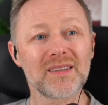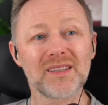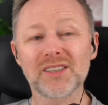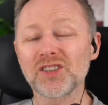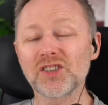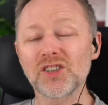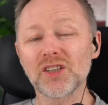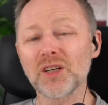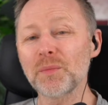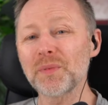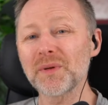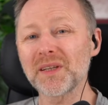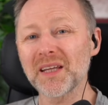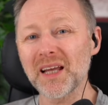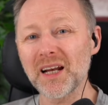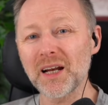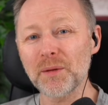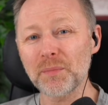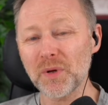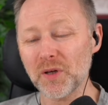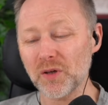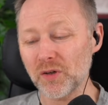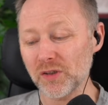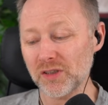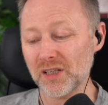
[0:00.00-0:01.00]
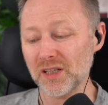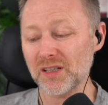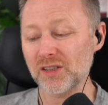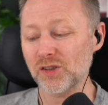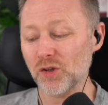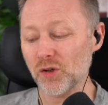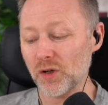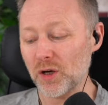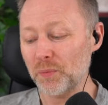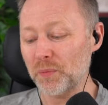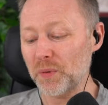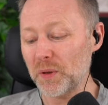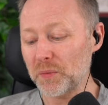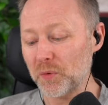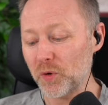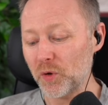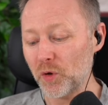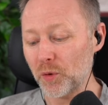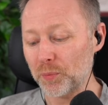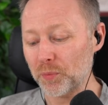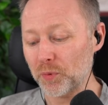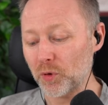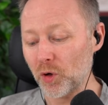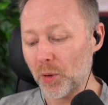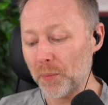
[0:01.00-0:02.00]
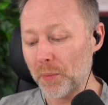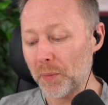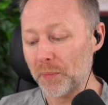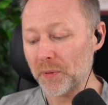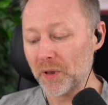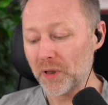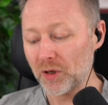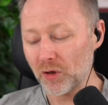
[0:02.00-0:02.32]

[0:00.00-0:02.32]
shouldn't be doing it because the sort of people who have probably